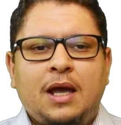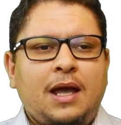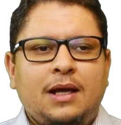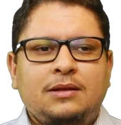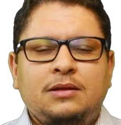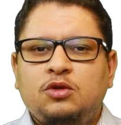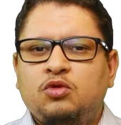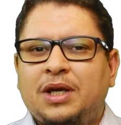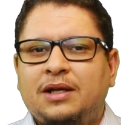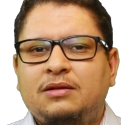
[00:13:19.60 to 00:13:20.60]
and
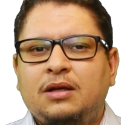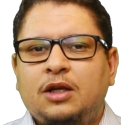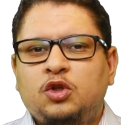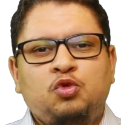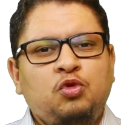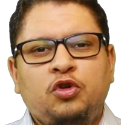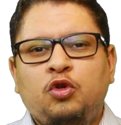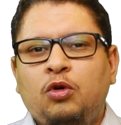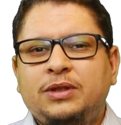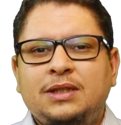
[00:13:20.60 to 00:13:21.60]
you can do
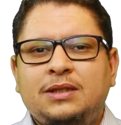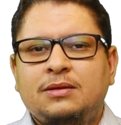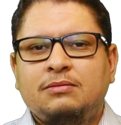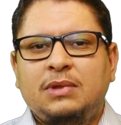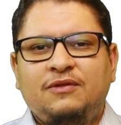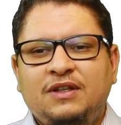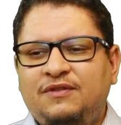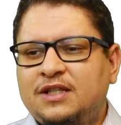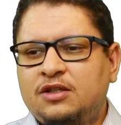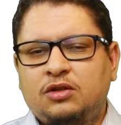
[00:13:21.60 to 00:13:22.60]
an audit even
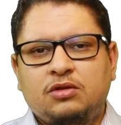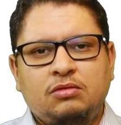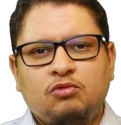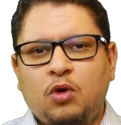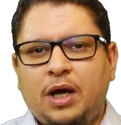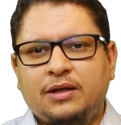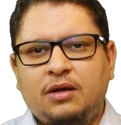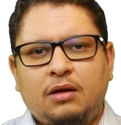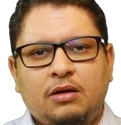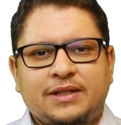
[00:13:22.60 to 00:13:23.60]
if it's not
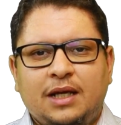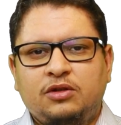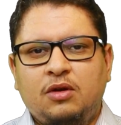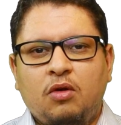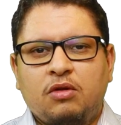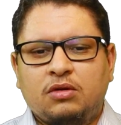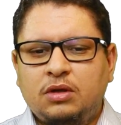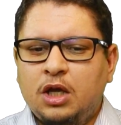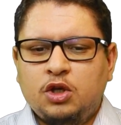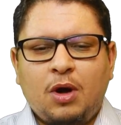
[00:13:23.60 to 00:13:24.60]
one aside the other.
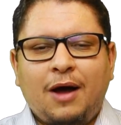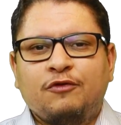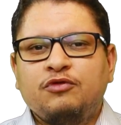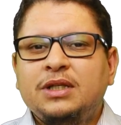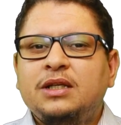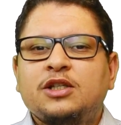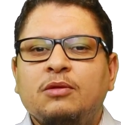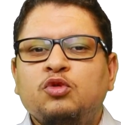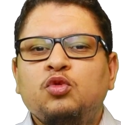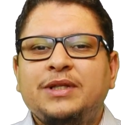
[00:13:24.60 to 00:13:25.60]
You have really
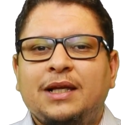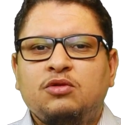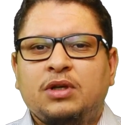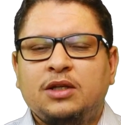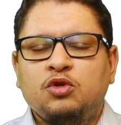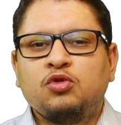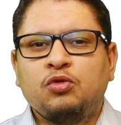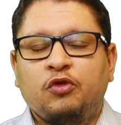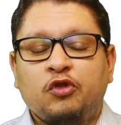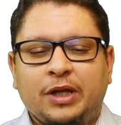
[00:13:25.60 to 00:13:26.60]
some tools that you can use
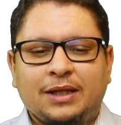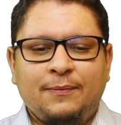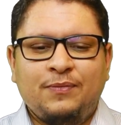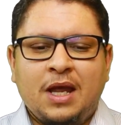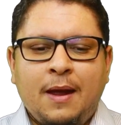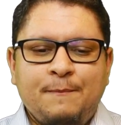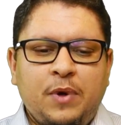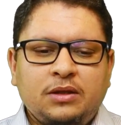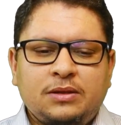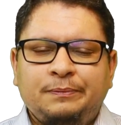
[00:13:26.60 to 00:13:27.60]
for that.
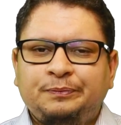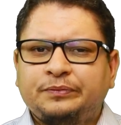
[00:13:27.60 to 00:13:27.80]
But